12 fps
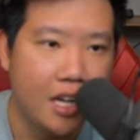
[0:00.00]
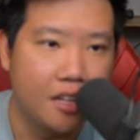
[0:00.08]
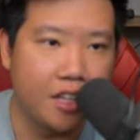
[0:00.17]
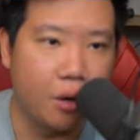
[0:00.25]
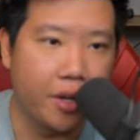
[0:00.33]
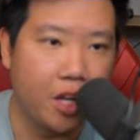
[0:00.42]

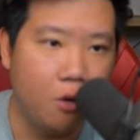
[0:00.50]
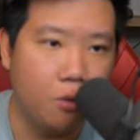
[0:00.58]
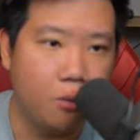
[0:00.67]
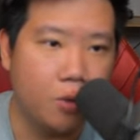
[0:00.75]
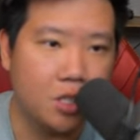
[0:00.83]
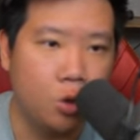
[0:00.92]
There we go.
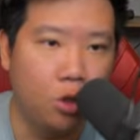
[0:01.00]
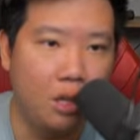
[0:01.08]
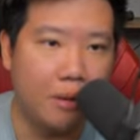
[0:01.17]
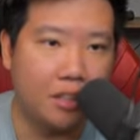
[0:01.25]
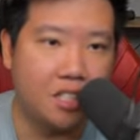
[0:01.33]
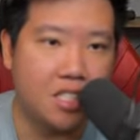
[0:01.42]
What's cool
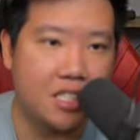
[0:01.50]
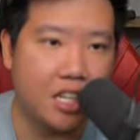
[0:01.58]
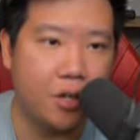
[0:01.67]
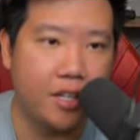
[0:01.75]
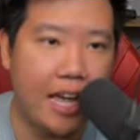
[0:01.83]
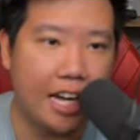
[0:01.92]
about this is that
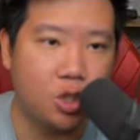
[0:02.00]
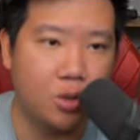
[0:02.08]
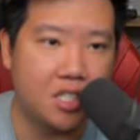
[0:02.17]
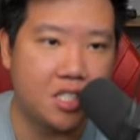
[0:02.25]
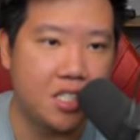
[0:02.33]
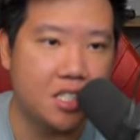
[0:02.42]
you can
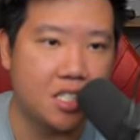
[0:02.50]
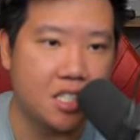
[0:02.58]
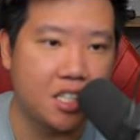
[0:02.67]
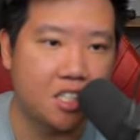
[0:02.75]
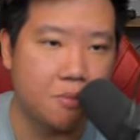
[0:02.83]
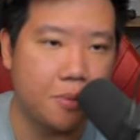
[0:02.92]
actually see the
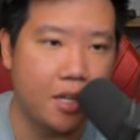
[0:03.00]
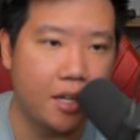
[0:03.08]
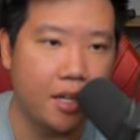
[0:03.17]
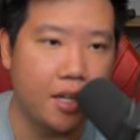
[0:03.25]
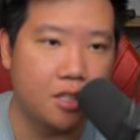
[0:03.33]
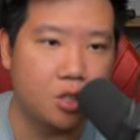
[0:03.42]
skills
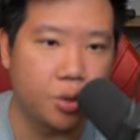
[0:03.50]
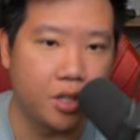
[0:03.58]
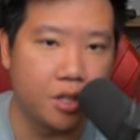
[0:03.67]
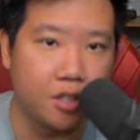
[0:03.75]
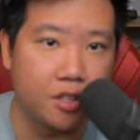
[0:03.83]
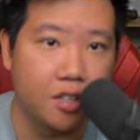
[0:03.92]
being
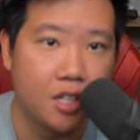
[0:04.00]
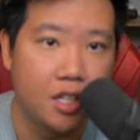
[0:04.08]
triggered.